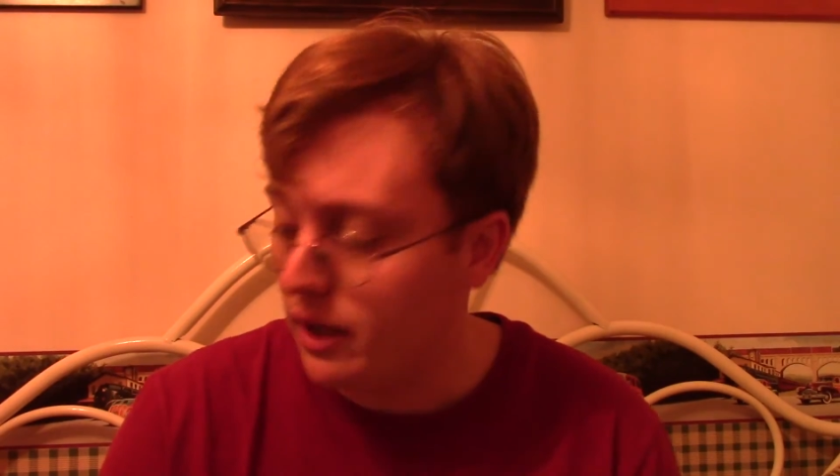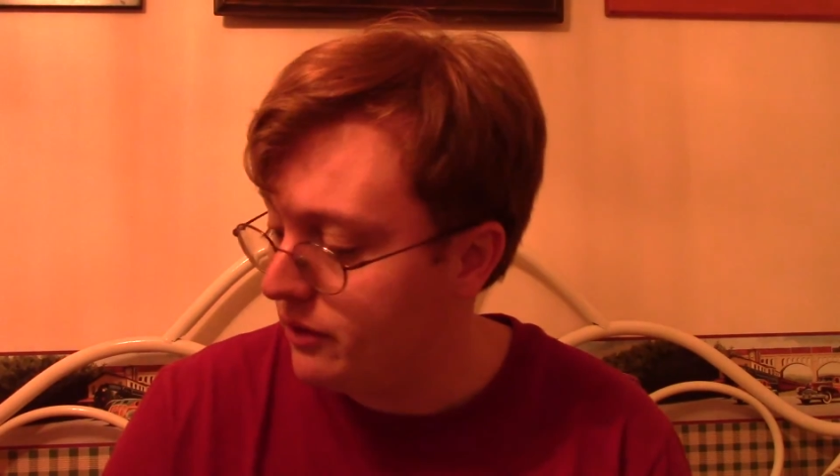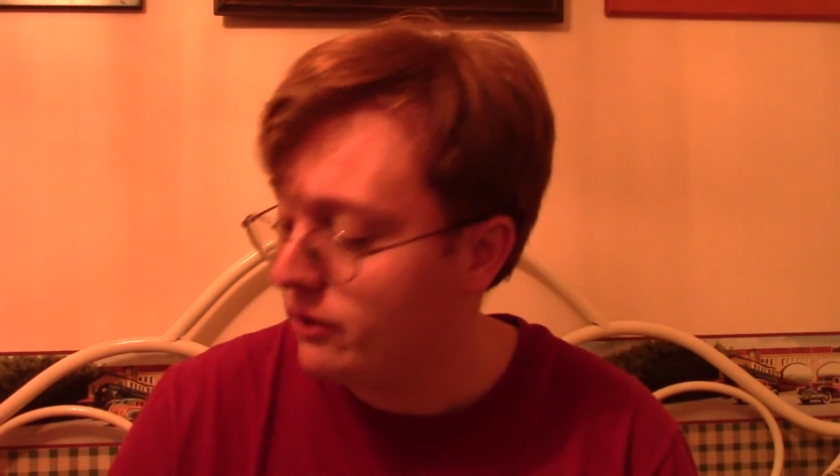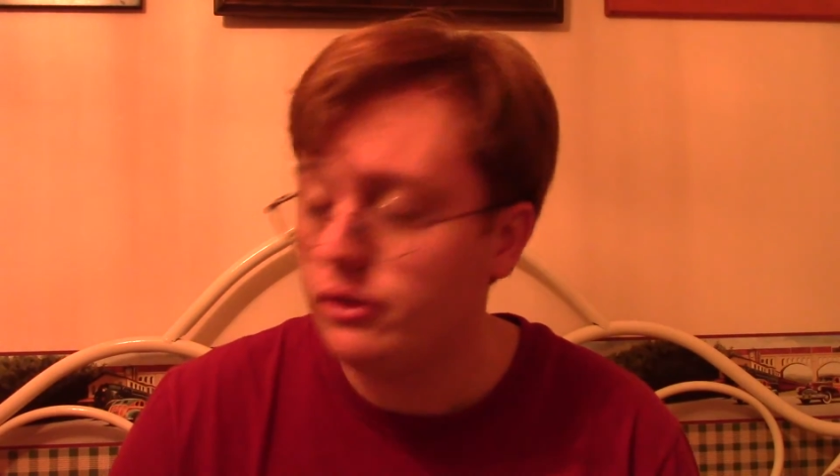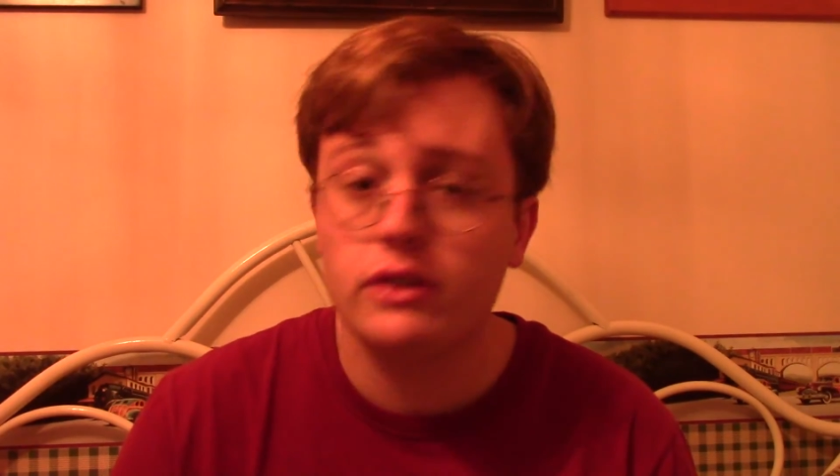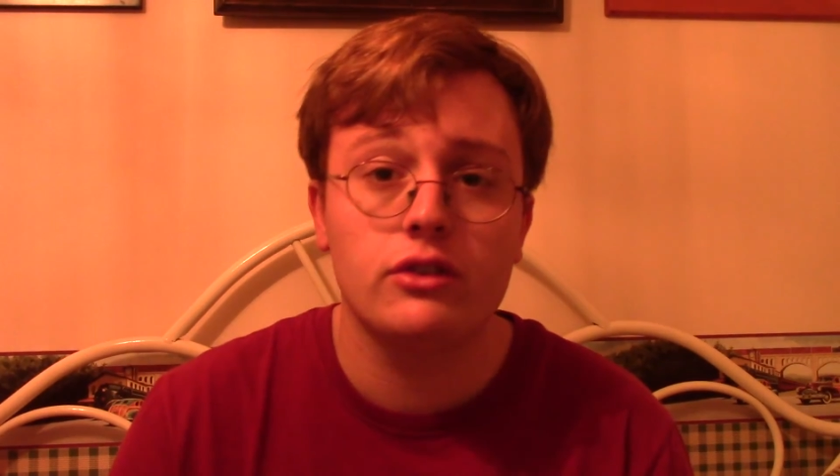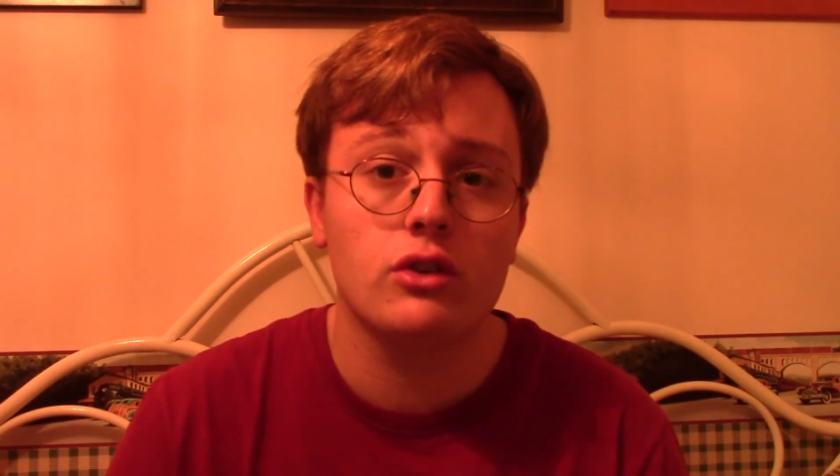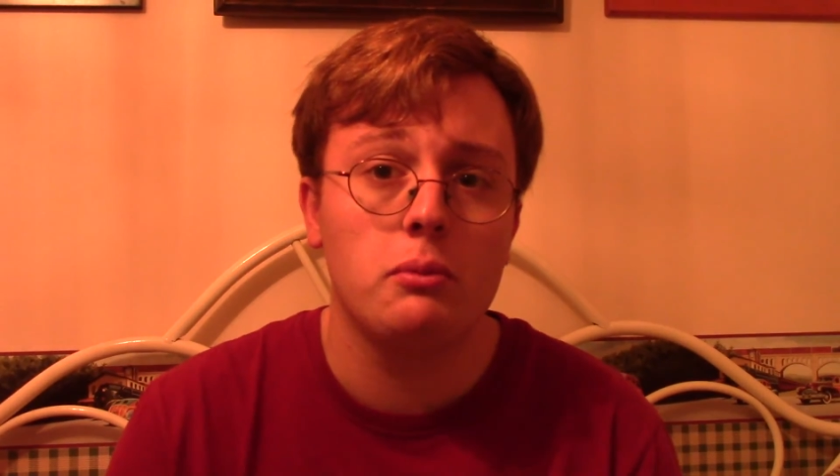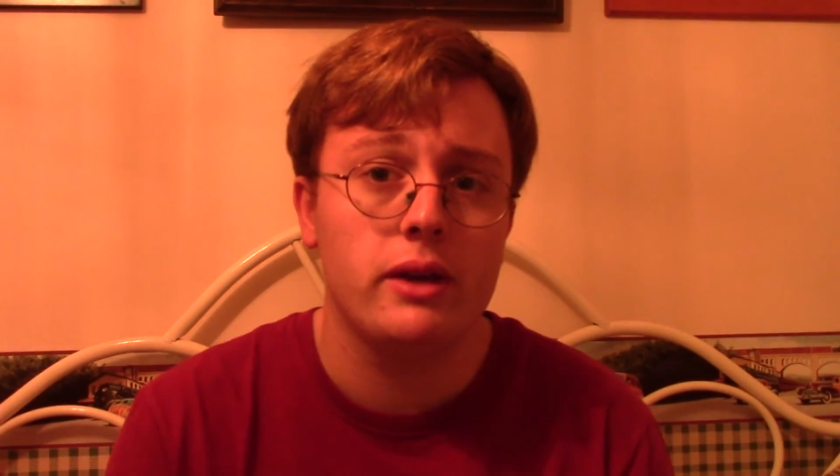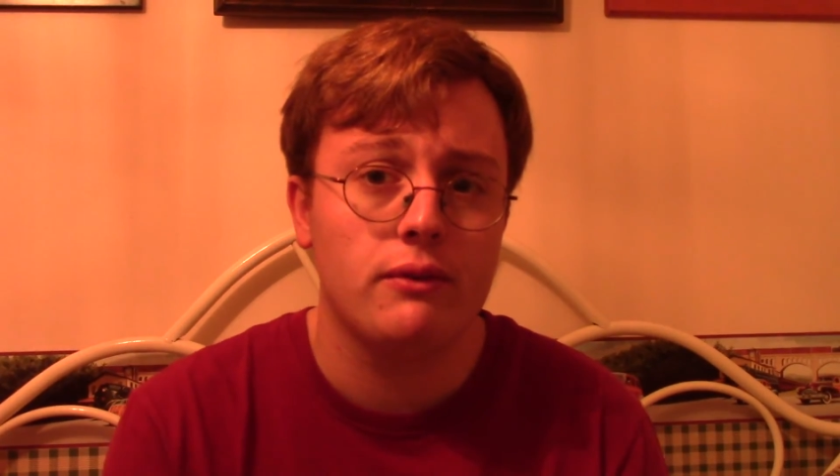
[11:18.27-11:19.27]
This is
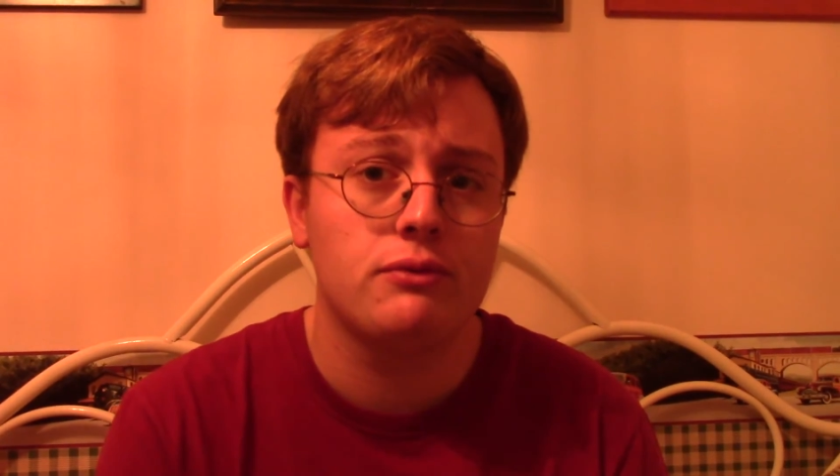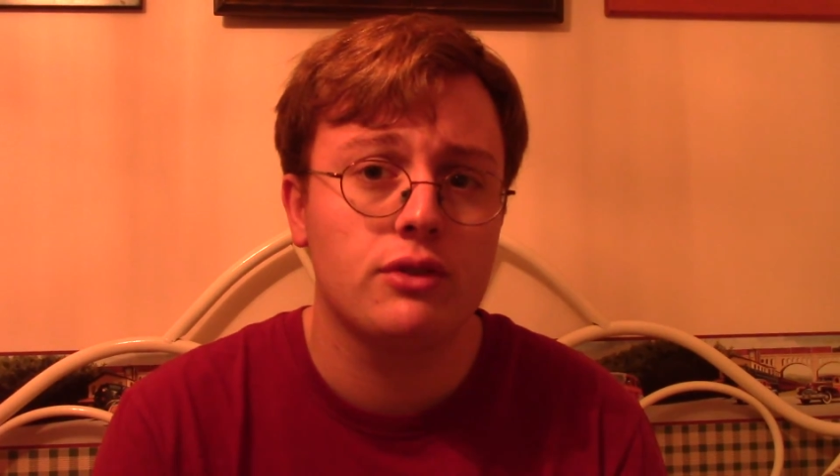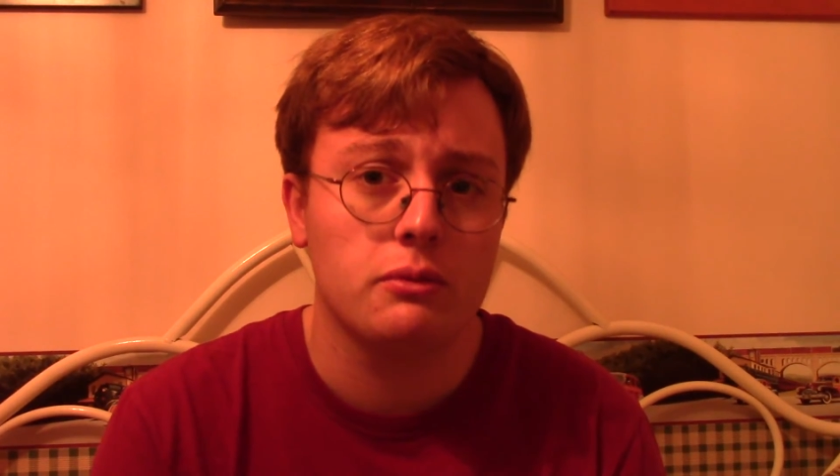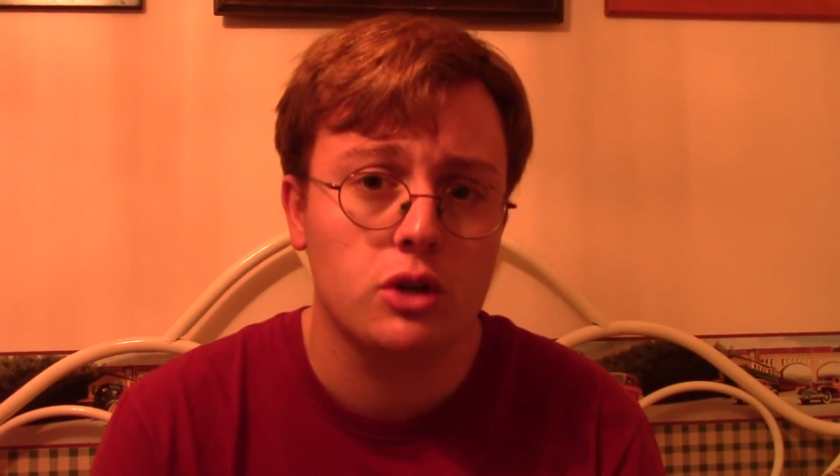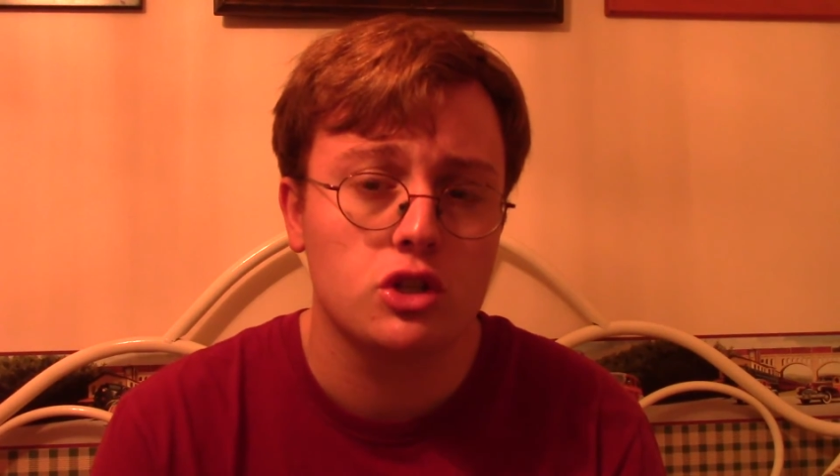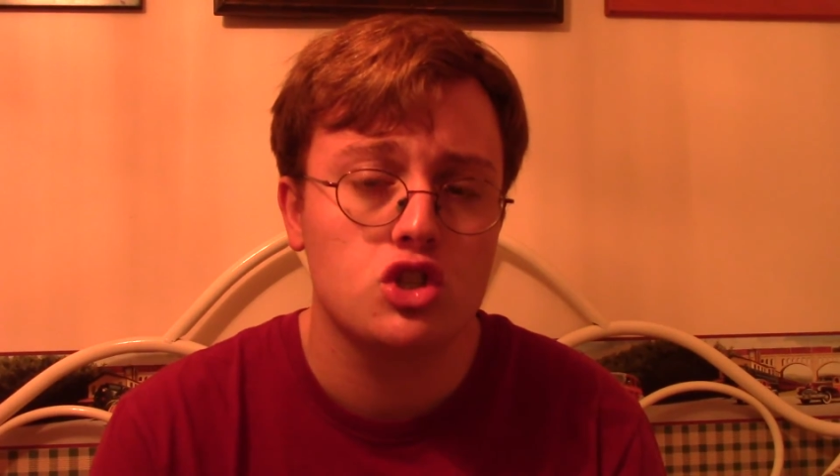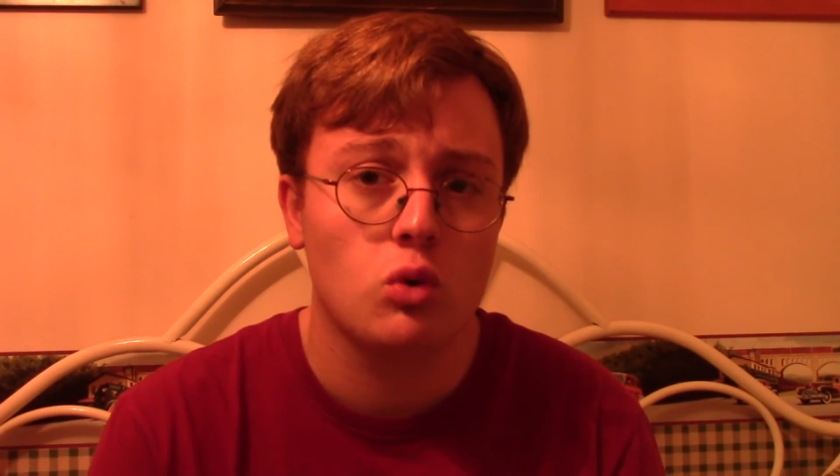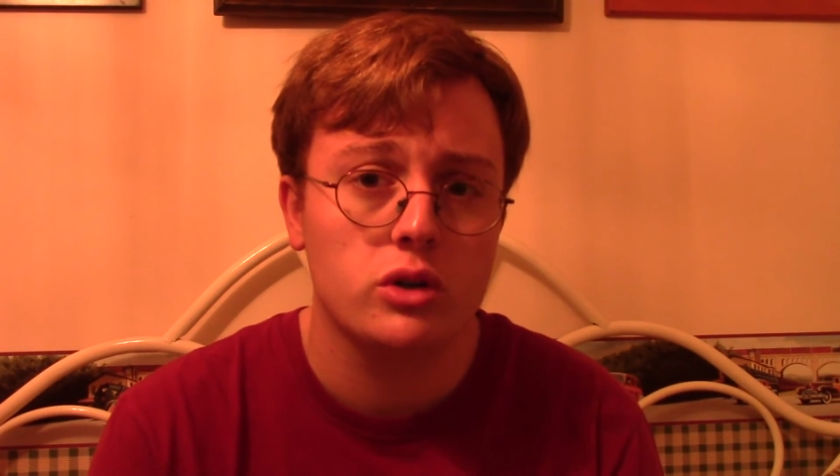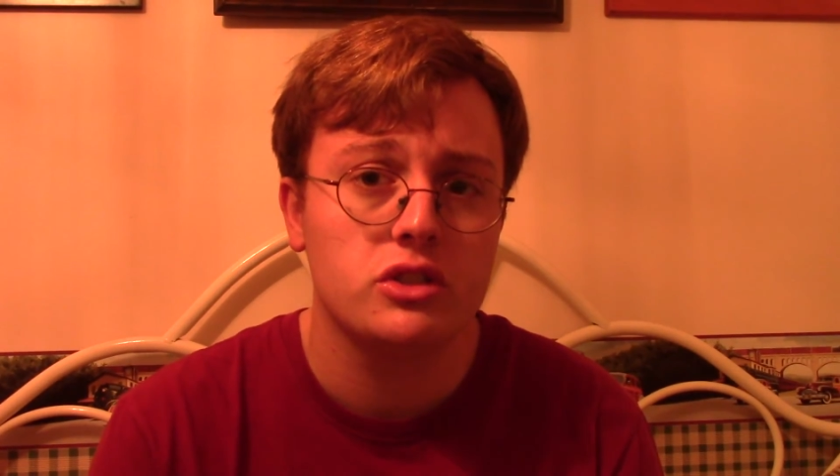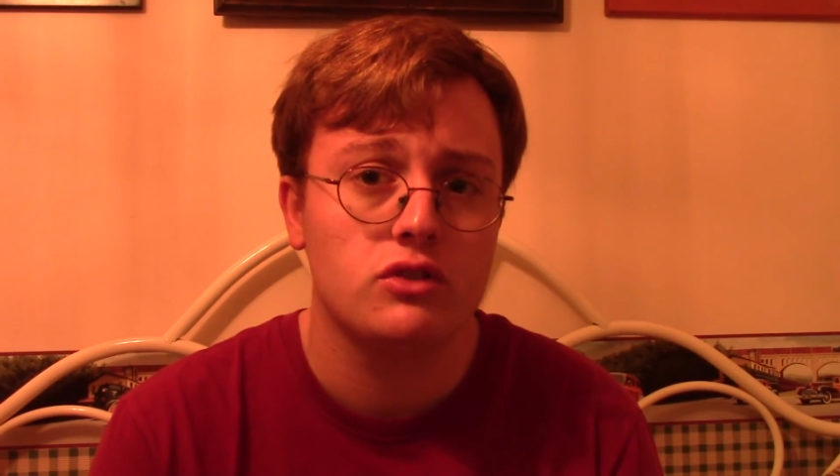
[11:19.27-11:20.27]
going to be some good
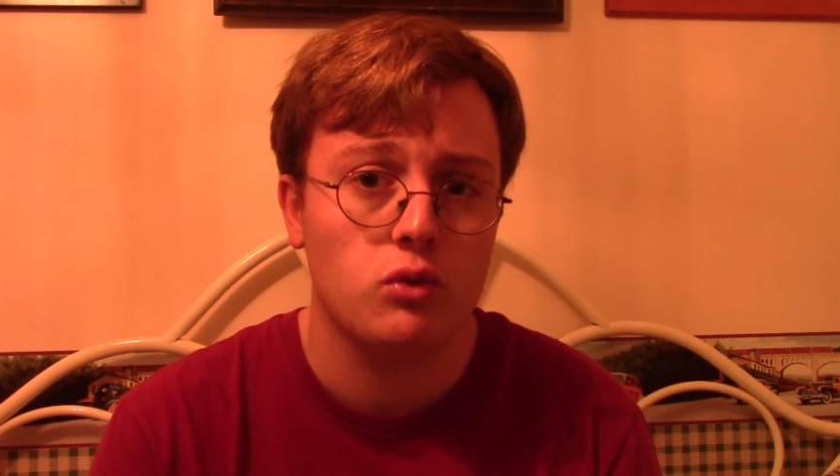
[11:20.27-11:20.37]
sources